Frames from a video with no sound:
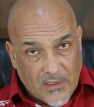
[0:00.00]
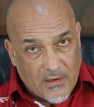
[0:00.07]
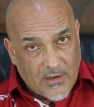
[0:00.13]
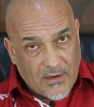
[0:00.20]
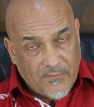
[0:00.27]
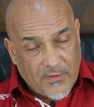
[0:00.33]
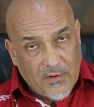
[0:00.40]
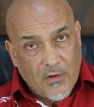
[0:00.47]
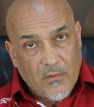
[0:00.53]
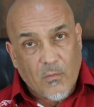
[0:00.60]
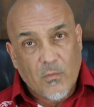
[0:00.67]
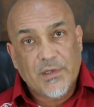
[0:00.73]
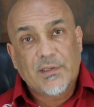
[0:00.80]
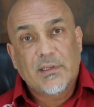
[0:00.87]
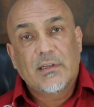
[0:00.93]
However,
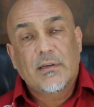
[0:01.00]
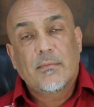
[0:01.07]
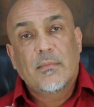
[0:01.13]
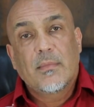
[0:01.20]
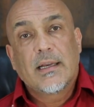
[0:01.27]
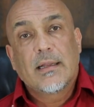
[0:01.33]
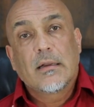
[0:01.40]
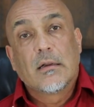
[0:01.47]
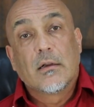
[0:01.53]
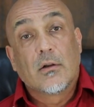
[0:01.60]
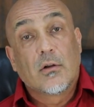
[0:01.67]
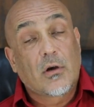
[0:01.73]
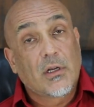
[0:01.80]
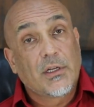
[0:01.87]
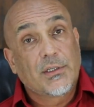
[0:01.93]
wisdom
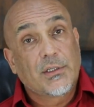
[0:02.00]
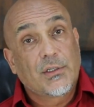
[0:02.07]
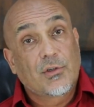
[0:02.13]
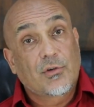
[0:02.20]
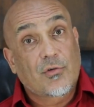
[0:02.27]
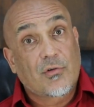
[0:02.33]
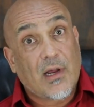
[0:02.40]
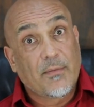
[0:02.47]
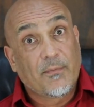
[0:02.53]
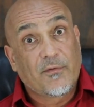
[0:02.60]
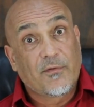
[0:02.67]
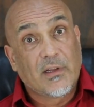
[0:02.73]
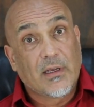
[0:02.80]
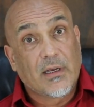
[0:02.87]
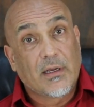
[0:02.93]
and knowledge
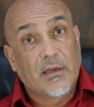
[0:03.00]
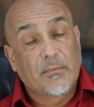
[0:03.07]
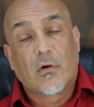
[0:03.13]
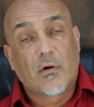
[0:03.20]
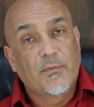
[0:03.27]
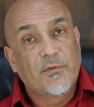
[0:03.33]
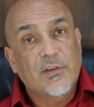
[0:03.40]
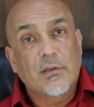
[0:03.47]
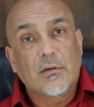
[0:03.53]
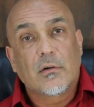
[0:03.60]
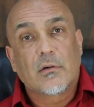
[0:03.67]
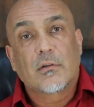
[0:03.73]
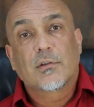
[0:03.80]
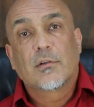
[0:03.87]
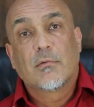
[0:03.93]
triumphed here. Obviously,
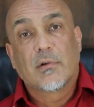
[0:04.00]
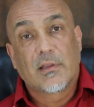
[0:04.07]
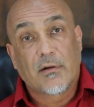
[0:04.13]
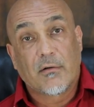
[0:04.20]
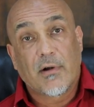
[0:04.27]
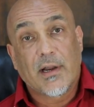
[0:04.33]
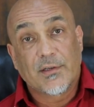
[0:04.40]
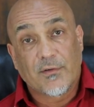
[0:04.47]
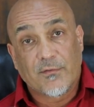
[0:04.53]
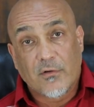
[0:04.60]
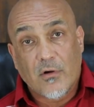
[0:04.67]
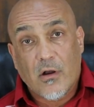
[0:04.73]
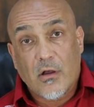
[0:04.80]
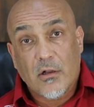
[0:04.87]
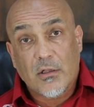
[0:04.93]
also with the grace of
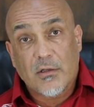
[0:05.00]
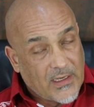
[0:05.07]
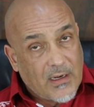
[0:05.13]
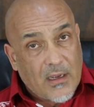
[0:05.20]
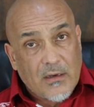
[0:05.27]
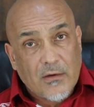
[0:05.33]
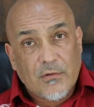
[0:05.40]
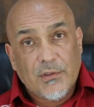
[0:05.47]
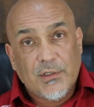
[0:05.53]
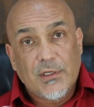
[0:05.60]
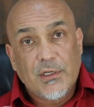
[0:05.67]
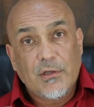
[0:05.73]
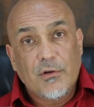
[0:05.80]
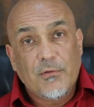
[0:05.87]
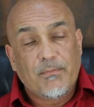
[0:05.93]
God. And I
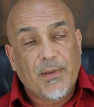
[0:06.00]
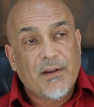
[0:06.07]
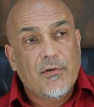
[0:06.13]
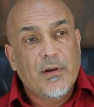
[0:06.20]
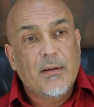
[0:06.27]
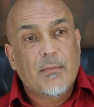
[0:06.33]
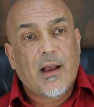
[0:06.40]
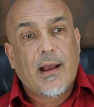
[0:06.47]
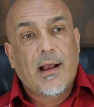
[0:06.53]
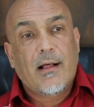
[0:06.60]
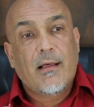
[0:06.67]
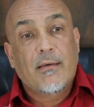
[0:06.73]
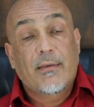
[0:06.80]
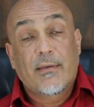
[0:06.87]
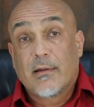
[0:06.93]
continue bettering my
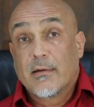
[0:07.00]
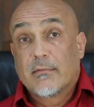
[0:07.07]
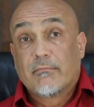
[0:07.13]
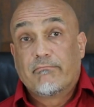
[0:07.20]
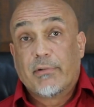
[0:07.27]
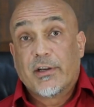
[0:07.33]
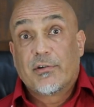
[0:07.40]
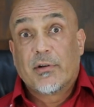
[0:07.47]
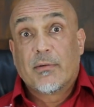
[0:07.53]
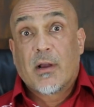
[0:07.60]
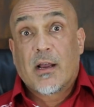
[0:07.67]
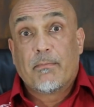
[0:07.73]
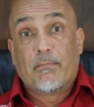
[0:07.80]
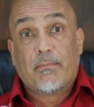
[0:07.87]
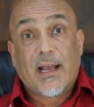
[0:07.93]
health and bettering
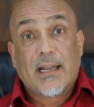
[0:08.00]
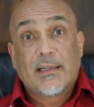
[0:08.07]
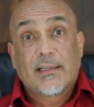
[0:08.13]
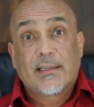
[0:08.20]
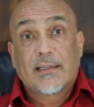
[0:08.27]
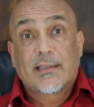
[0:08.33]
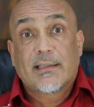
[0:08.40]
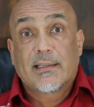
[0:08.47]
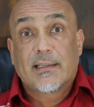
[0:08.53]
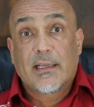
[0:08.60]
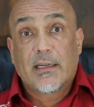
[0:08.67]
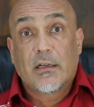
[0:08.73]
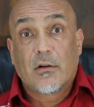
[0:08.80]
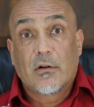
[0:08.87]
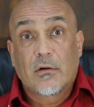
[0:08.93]
my balanced
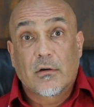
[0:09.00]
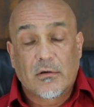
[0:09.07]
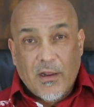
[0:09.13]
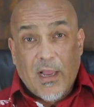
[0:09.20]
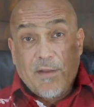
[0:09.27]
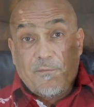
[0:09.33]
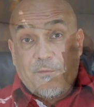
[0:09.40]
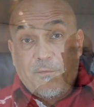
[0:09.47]
aesthetic look. Now at